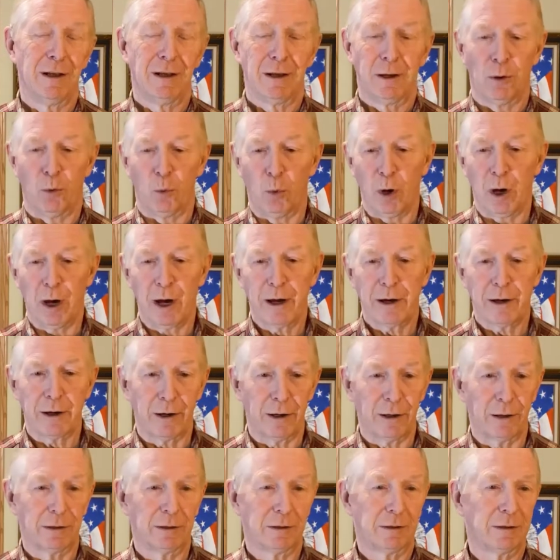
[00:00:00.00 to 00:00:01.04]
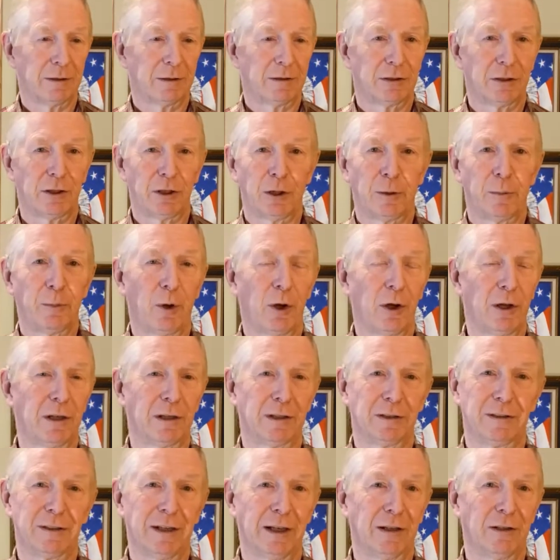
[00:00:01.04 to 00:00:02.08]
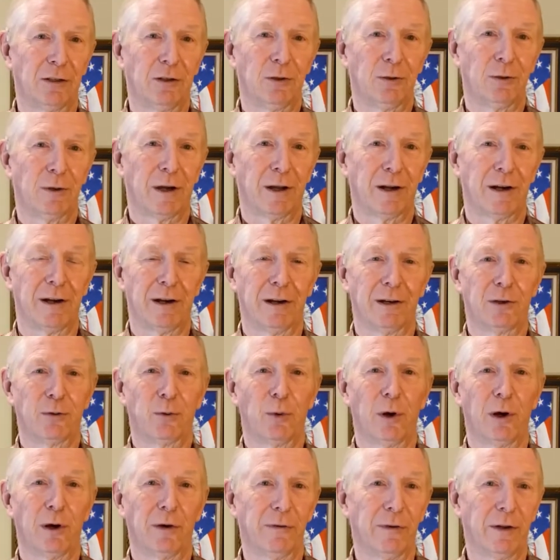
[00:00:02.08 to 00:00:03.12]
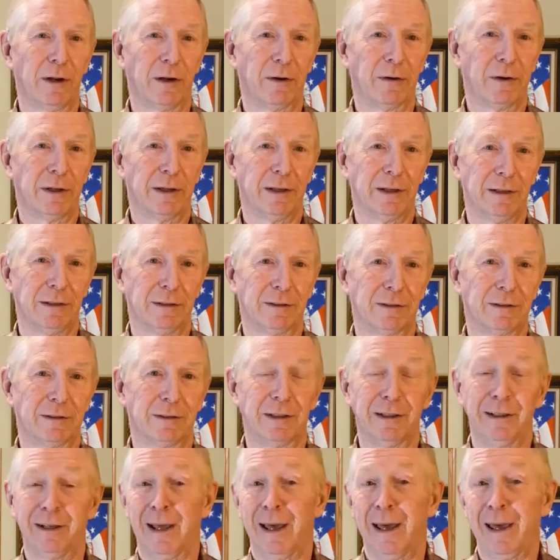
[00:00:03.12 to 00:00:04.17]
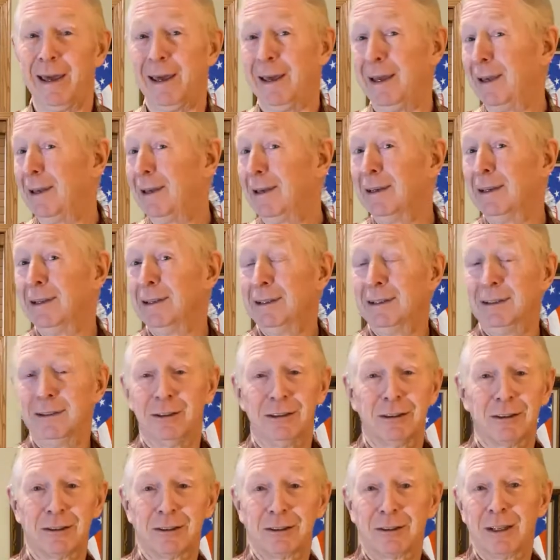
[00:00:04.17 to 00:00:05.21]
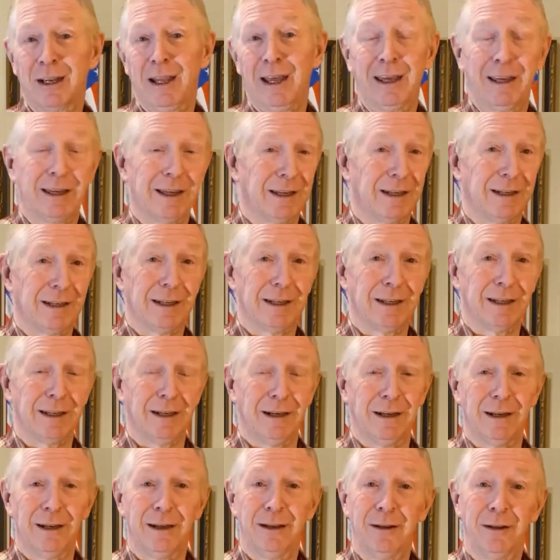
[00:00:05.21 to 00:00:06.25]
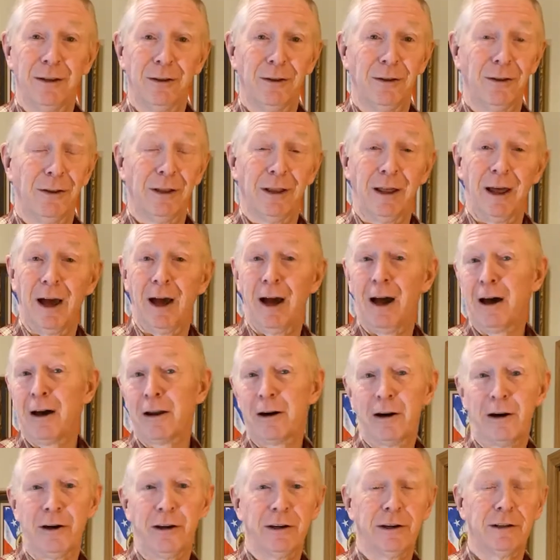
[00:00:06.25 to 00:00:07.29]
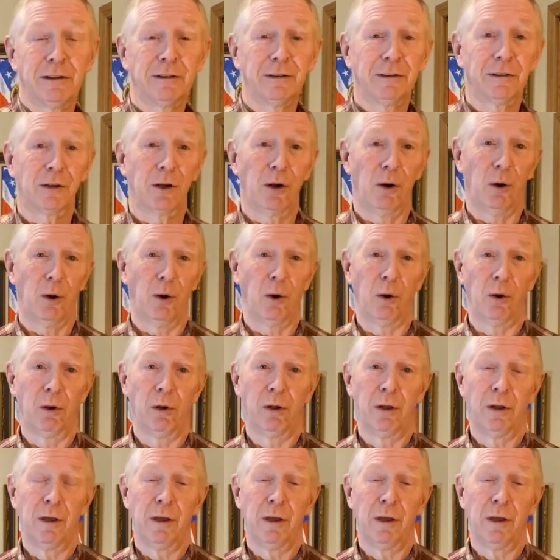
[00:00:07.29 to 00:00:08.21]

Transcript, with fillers: Water still boils at 212 degrees today just like it did a hundred years ago.